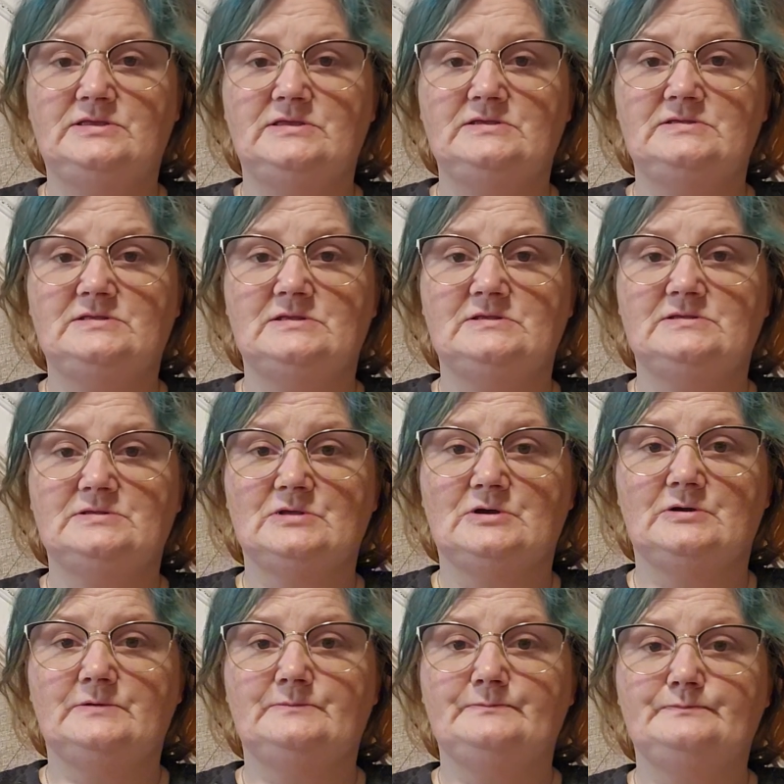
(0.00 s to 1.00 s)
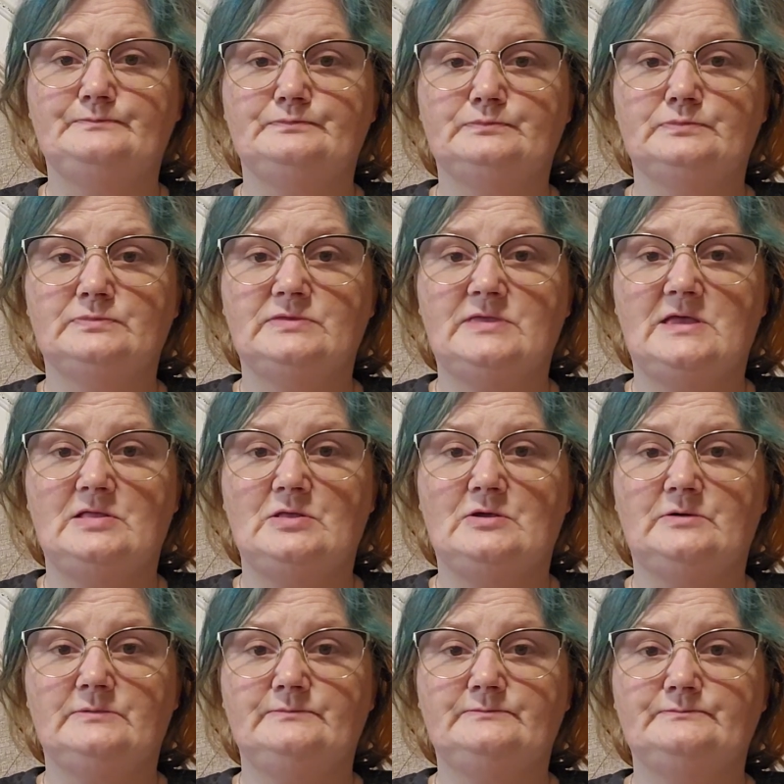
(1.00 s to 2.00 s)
is this long. That long.